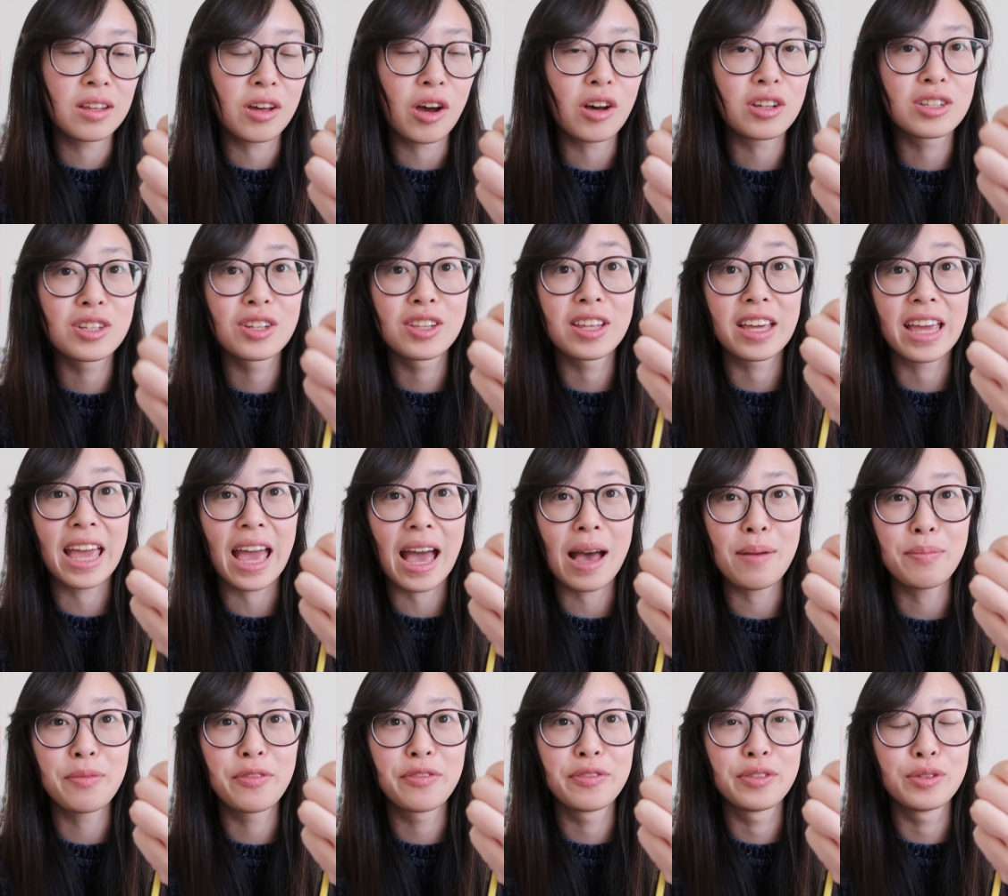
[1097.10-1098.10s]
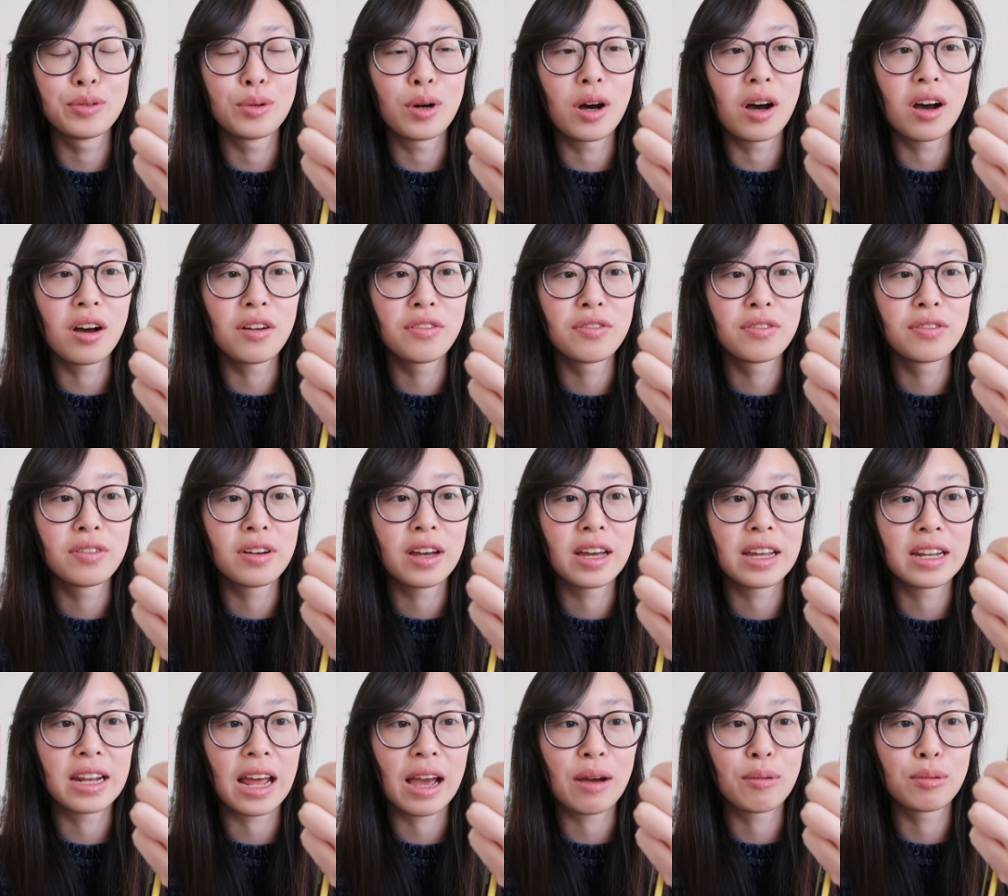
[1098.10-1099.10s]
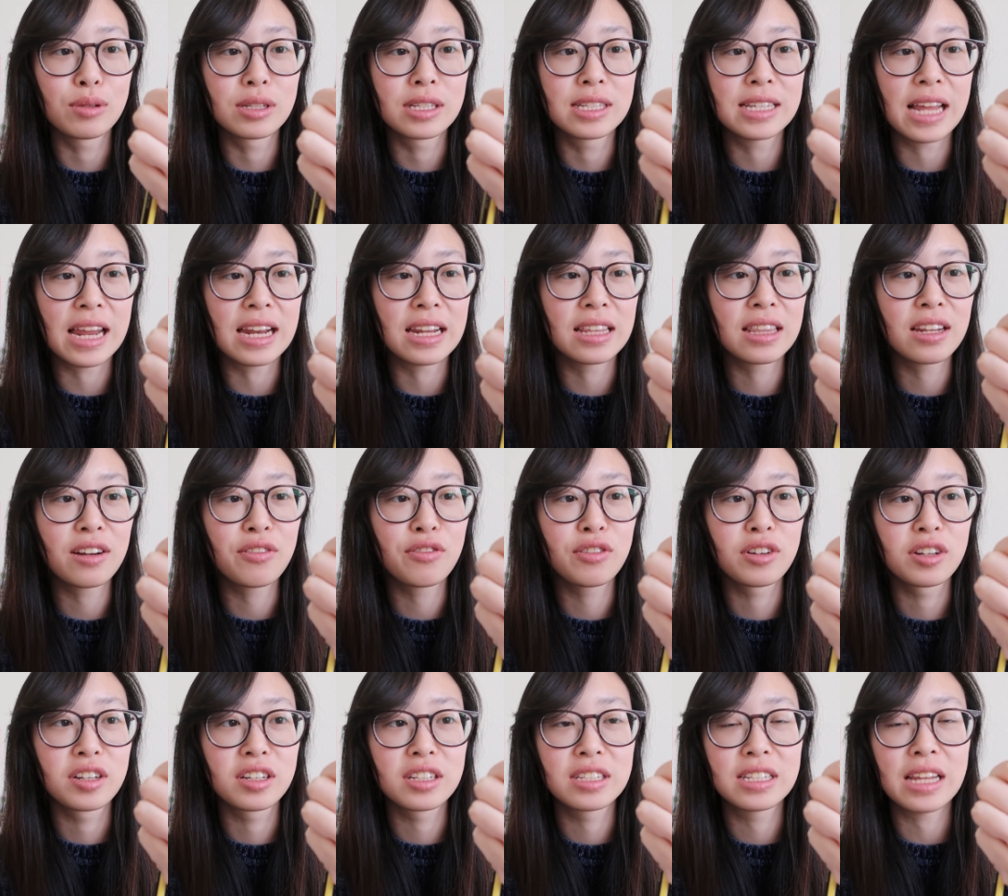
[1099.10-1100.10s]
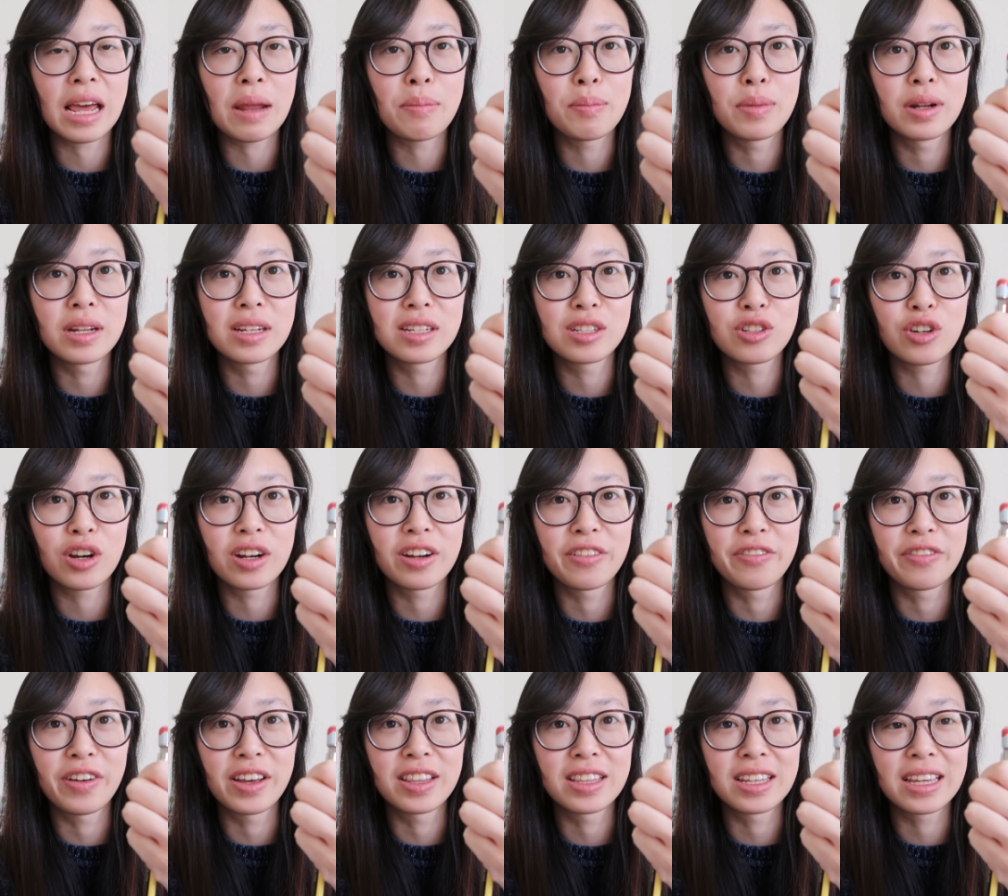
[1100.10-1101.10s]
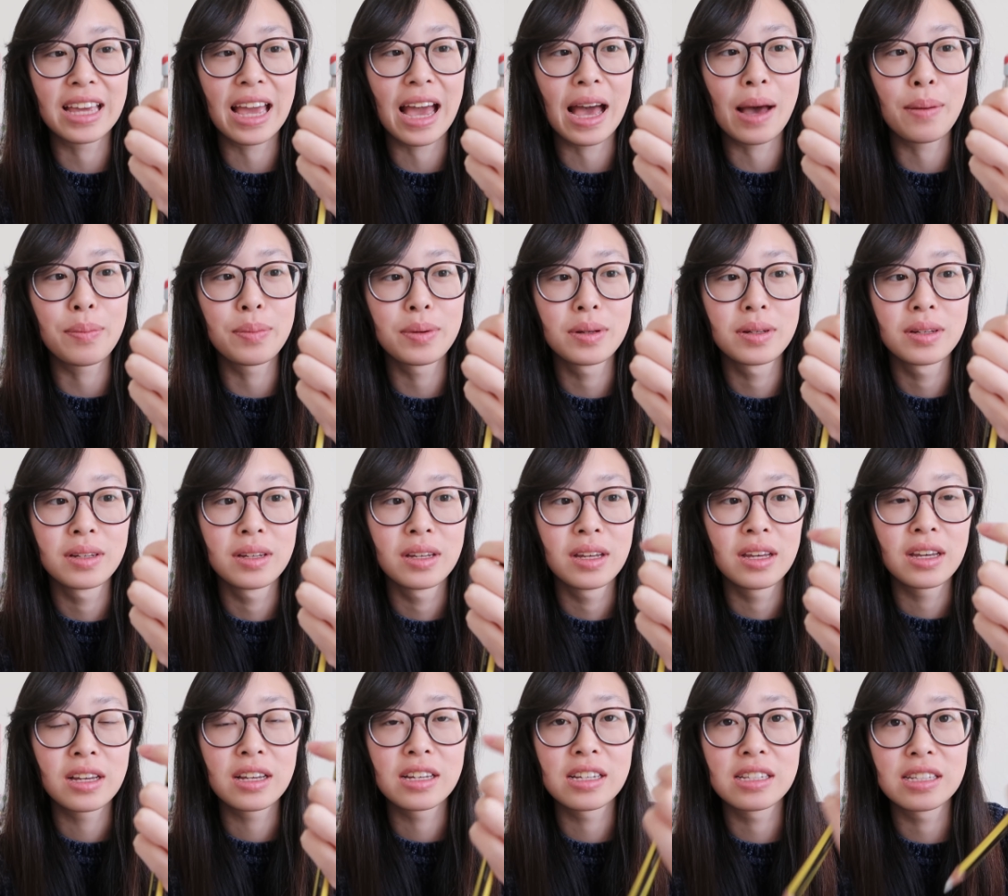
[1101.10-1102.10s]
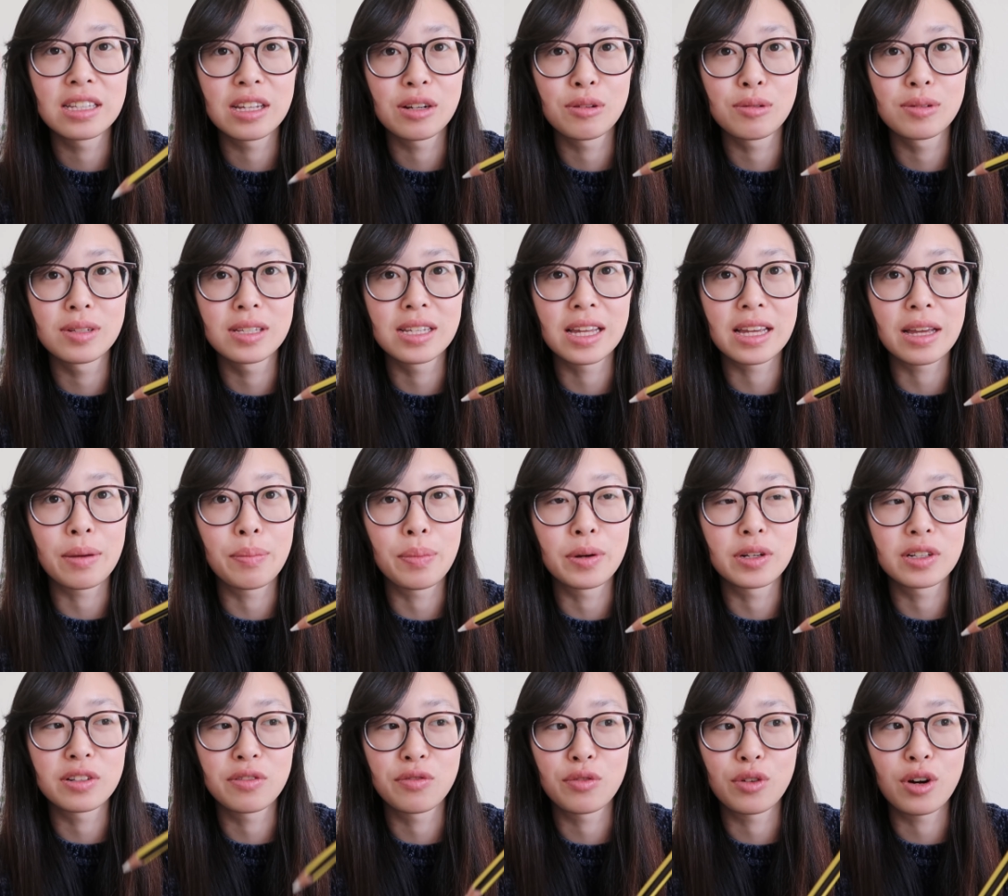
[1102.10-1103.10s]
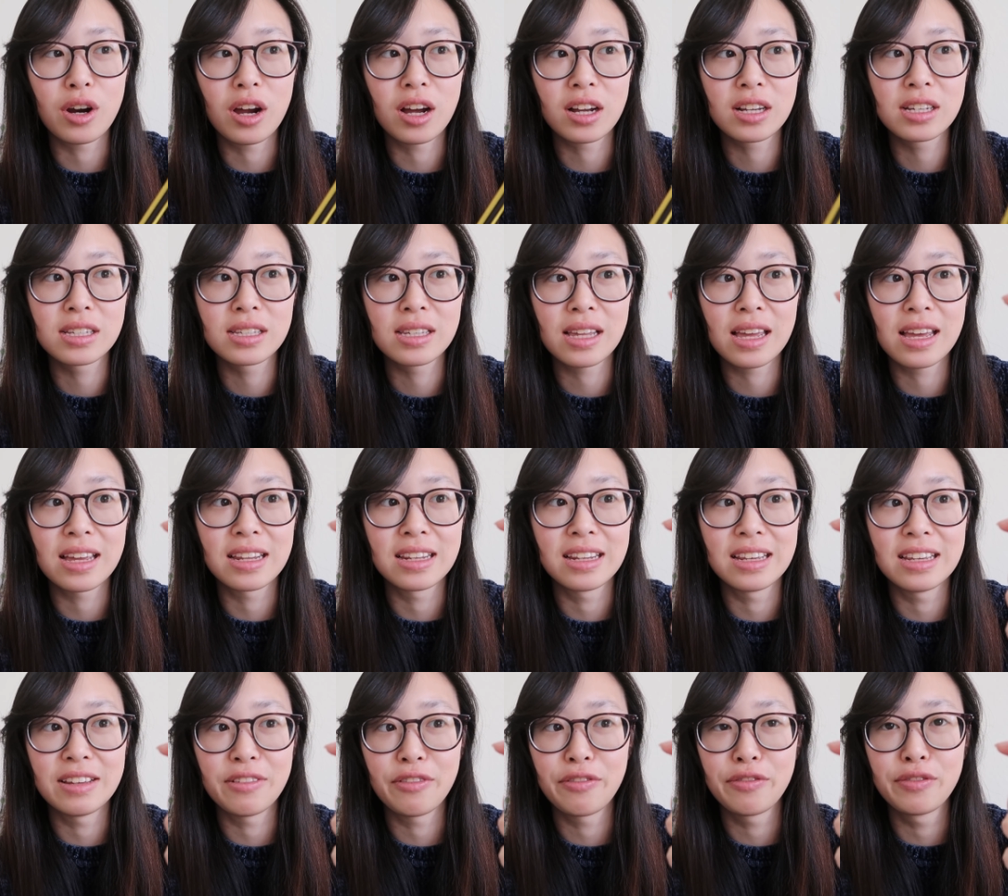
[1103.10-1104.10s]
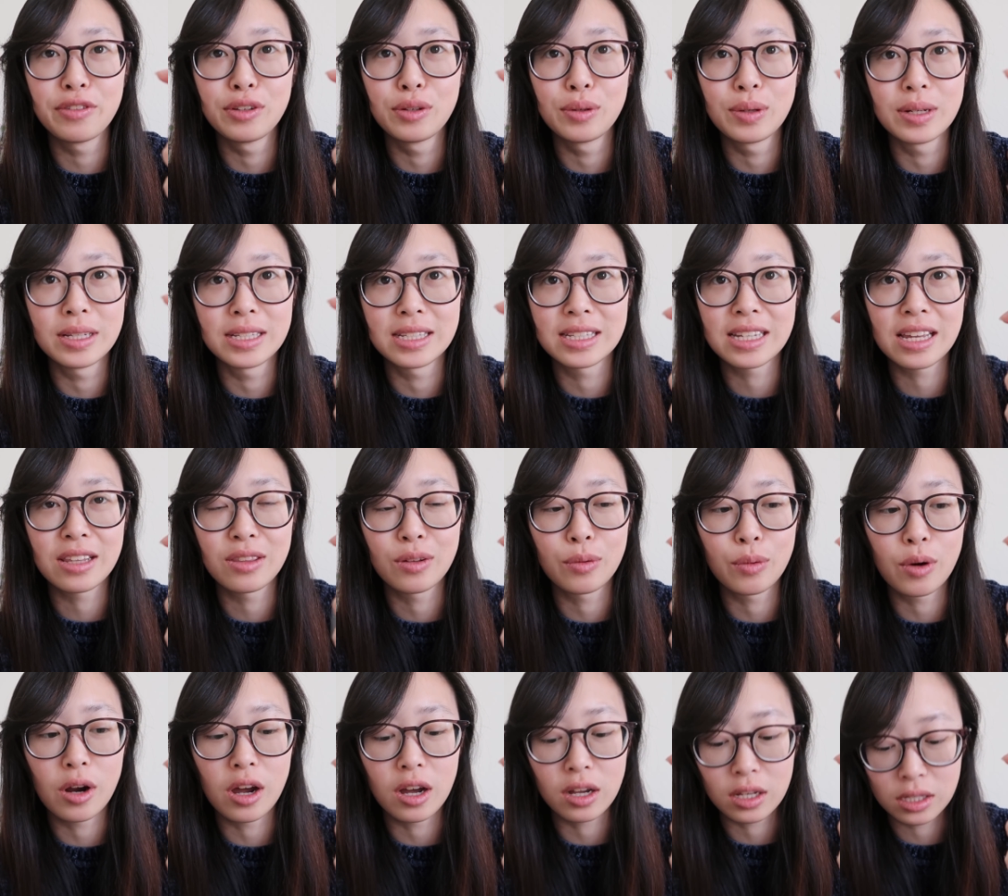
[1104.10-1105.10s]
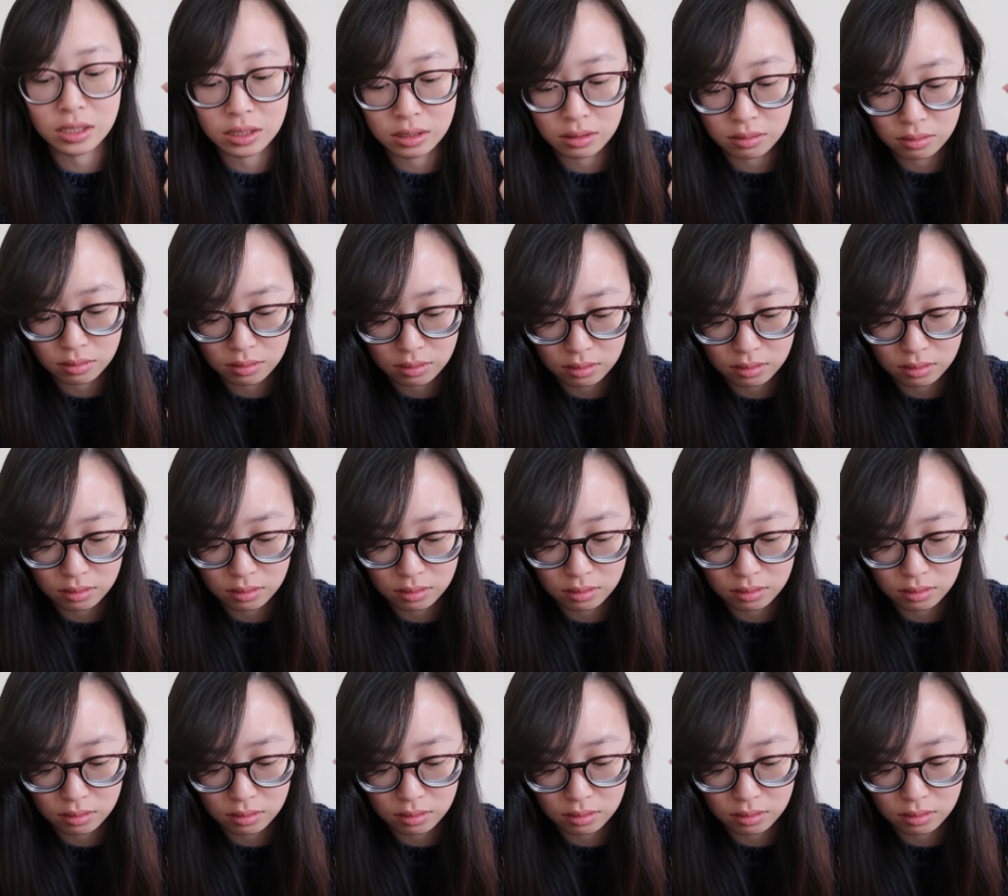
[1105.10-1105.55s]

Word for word: also the cap flew off, and I was standing there for a good ten minutes trying to find the cap, because there was like a bunch of rocks and it flew inside the rocks.